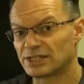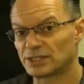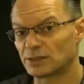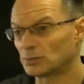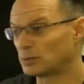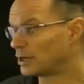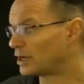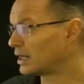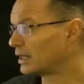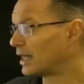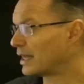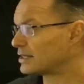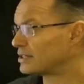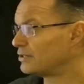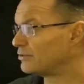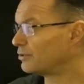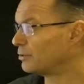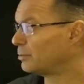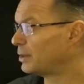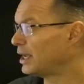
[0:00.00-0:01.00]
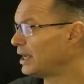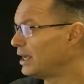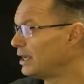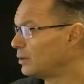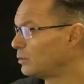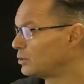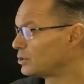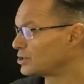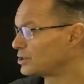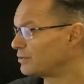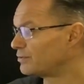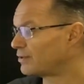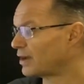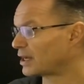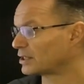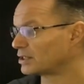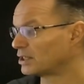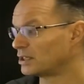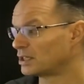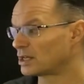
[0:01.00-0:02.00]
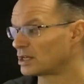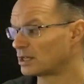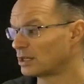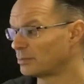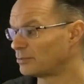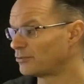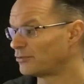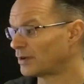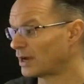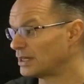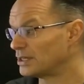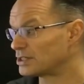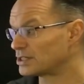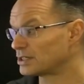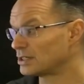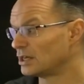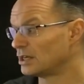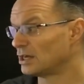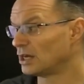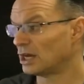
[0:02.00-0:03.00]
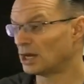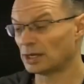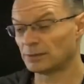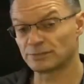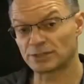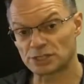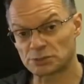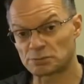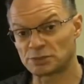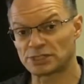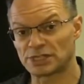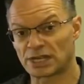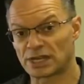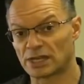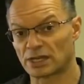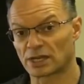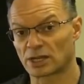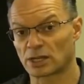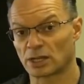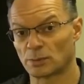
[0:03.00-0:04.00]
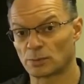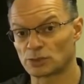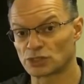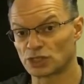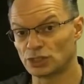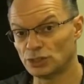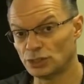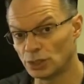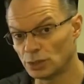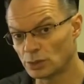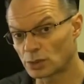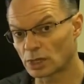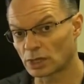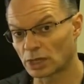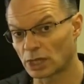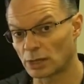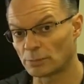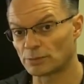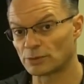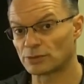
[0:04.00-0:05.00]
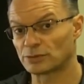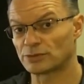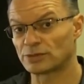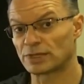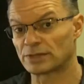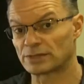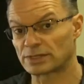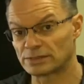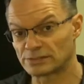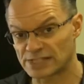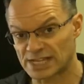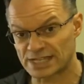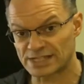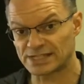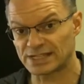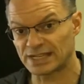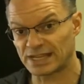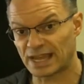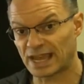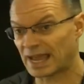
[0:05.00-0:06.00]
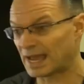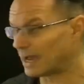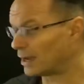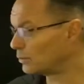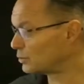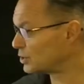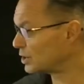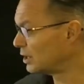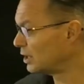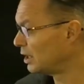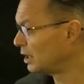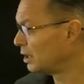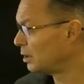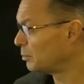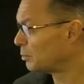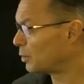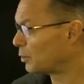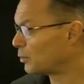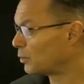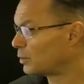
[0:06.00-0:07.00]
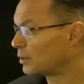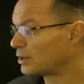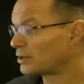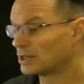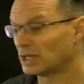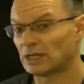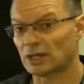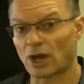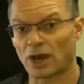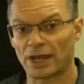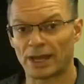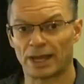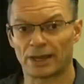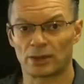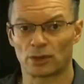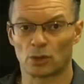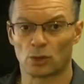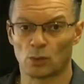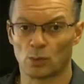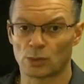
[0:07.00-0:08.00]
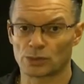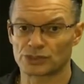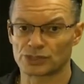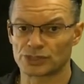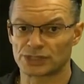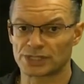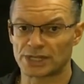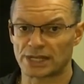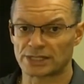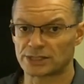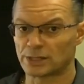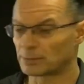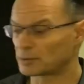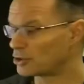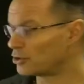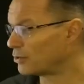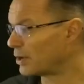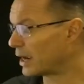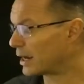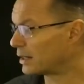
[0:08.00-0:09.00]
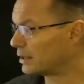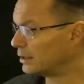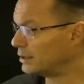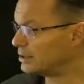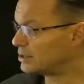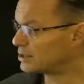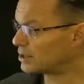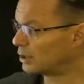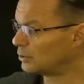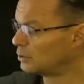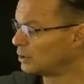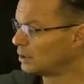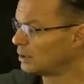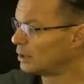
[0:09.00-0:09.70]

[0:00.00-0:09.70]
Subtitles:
that we collected from here was the fact that the club face, this particular club was a new club, we're testing it out, but the lie angle wasn't set up correctly. So